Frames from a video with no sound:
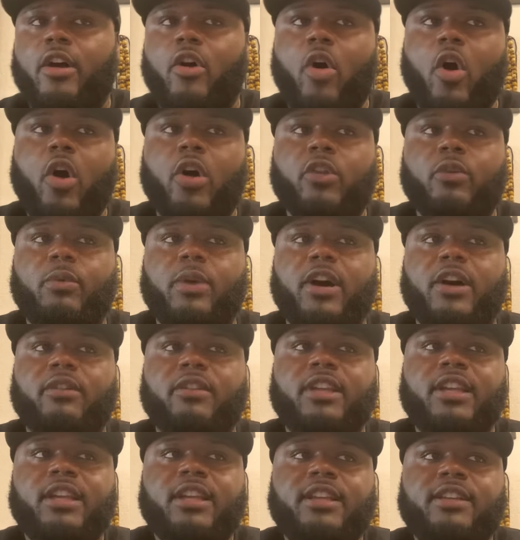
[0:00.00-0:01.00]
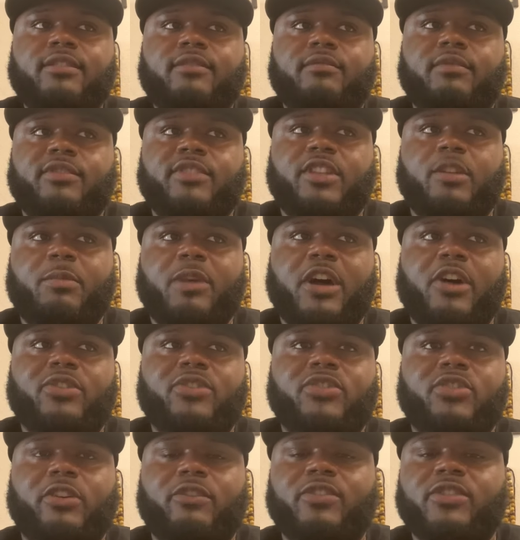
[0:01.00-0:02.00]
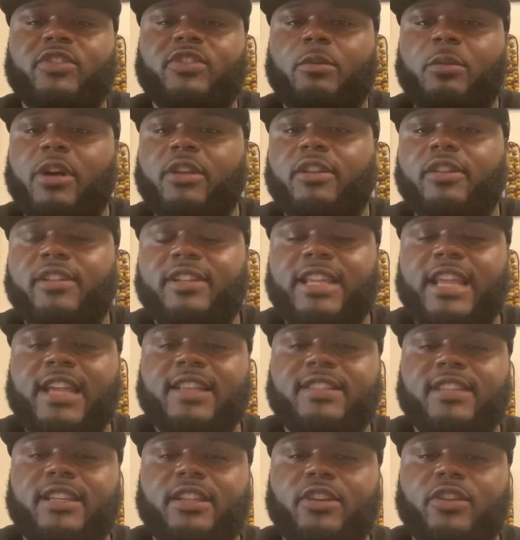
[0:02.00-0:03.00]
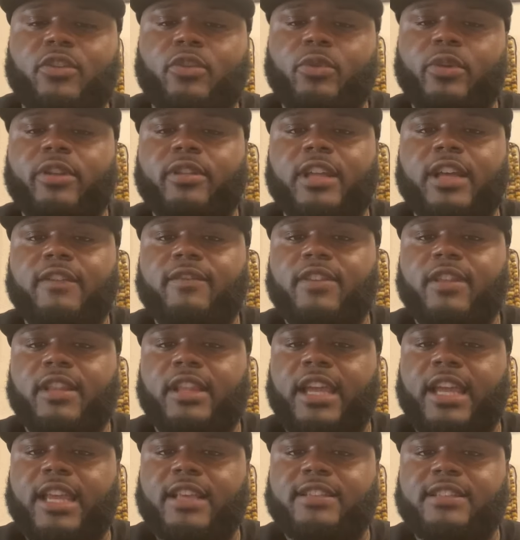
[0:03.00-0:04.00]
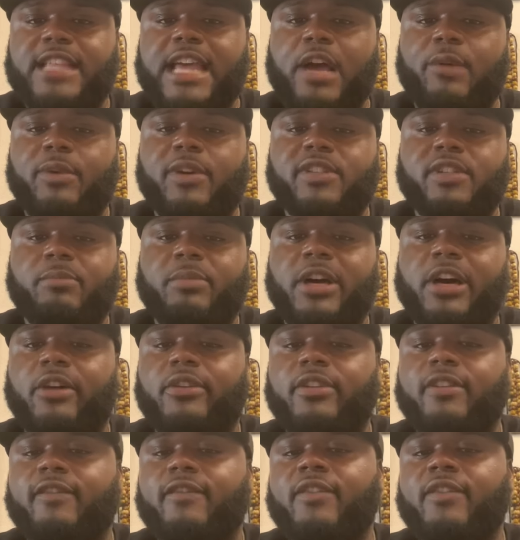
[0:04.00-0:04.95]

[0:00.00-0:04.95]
all the while somehow serving some other deity in Greek life. It's not what it's about.